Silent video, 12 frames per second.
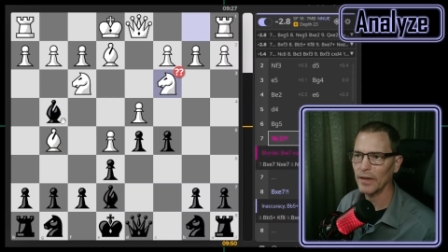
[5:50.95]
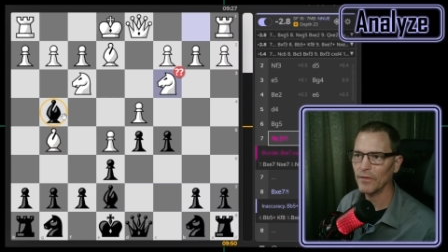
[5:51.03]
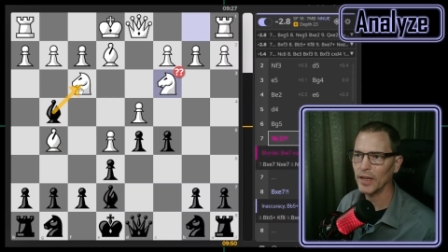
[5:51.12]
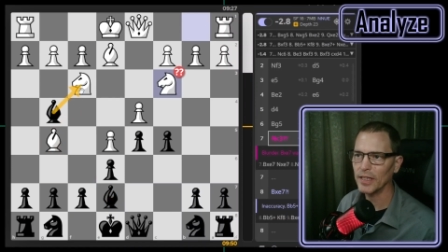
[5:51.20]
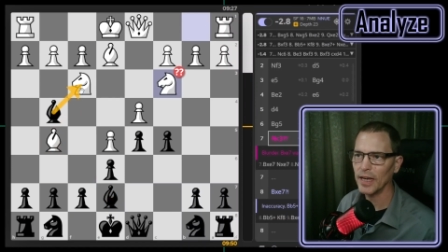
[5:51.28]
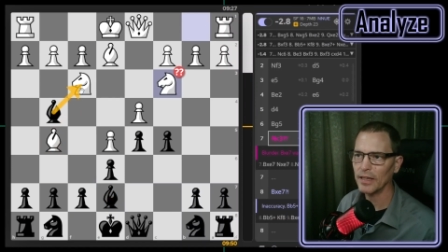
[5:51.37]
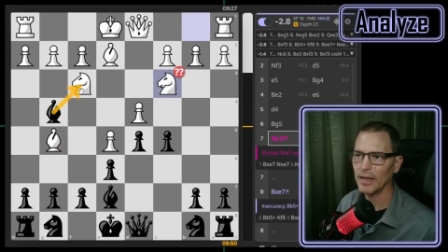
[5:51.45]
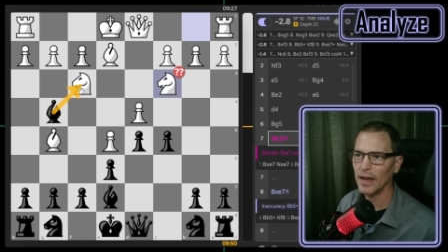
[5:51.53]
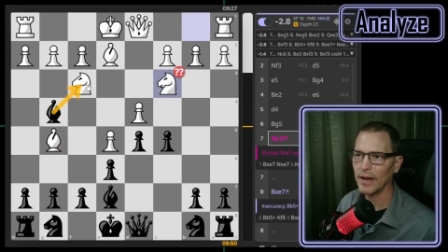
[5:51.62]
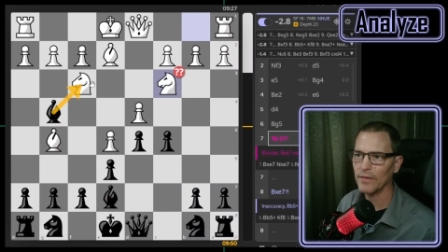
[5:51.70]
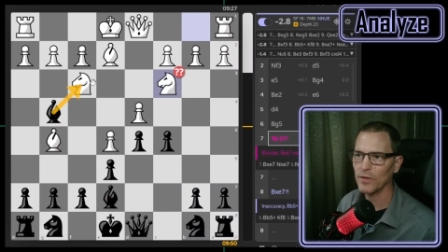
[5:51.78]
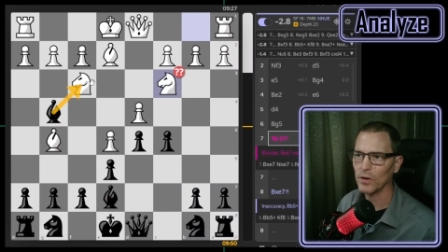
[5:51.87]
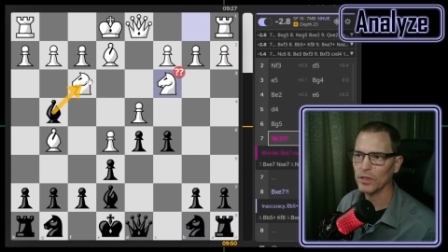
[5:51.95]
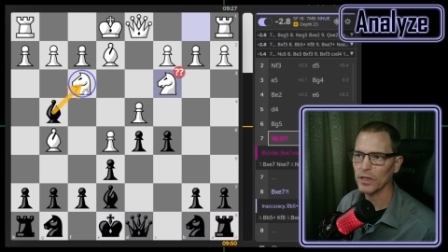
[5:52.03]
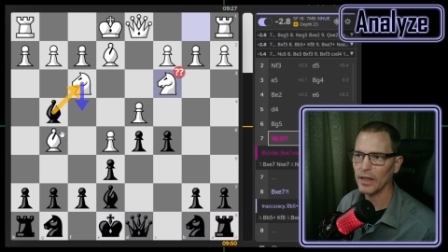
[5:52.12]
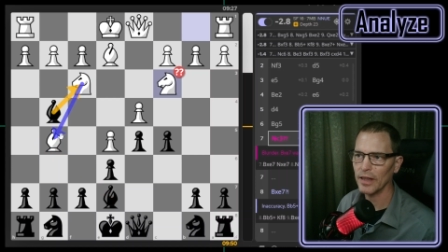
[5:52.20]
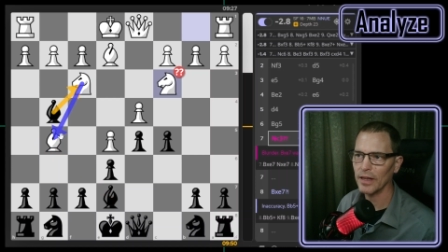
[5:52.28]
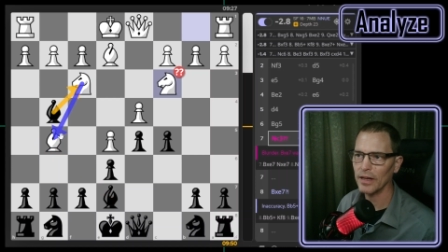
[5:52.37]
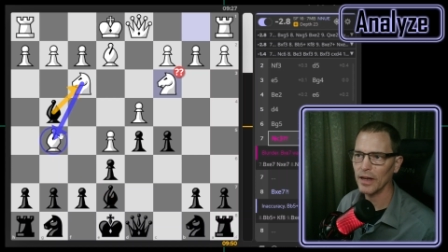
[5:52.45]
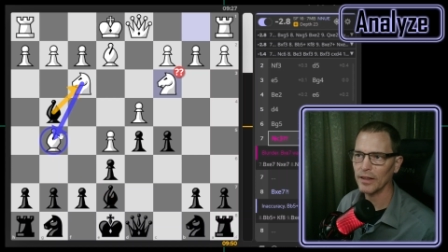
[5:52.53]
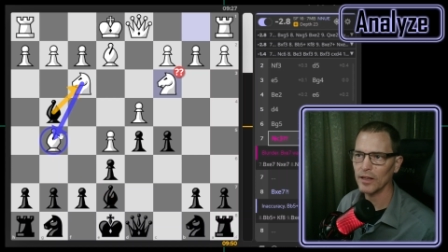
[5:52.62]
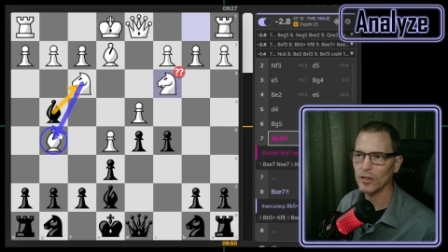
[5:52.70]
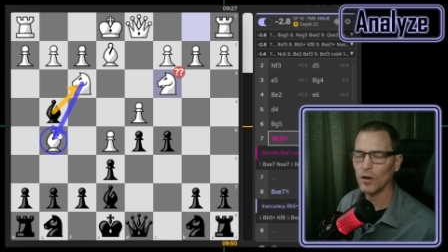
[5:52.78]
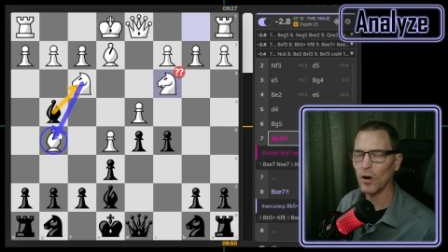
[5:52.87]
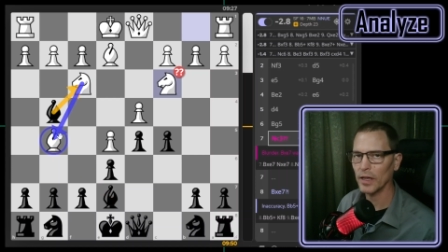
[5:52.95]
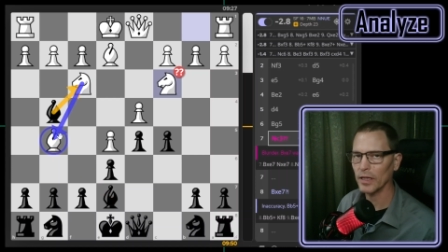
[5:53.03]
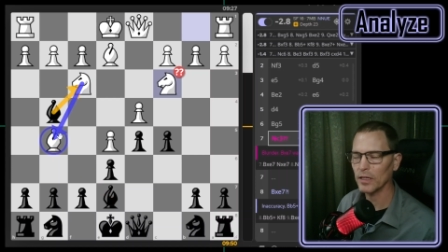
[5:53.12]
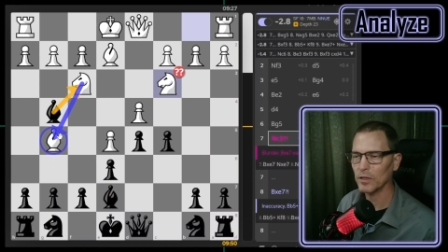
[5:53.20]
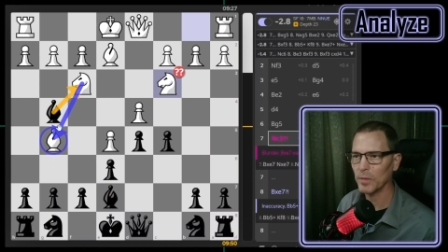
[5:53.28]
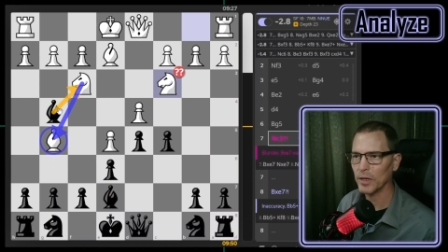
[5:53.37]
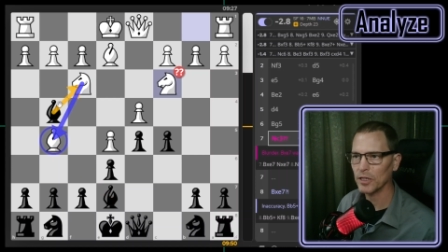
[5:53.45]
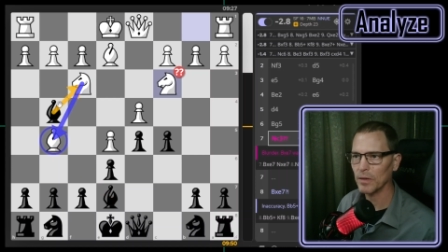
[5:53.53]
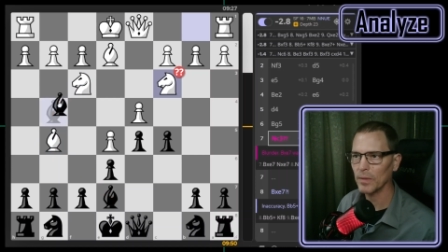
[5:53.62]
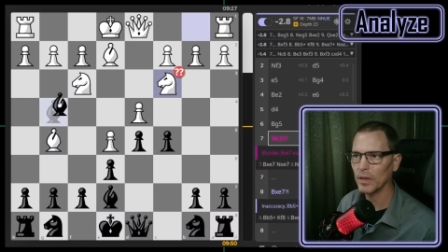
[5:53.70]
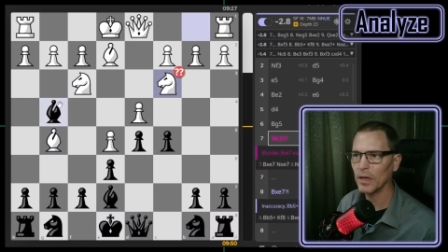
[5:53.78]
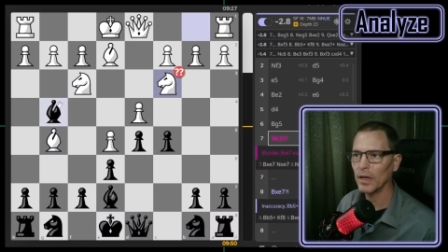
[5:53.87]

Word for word: If I take the knight first, then nothing's guarding this bishop.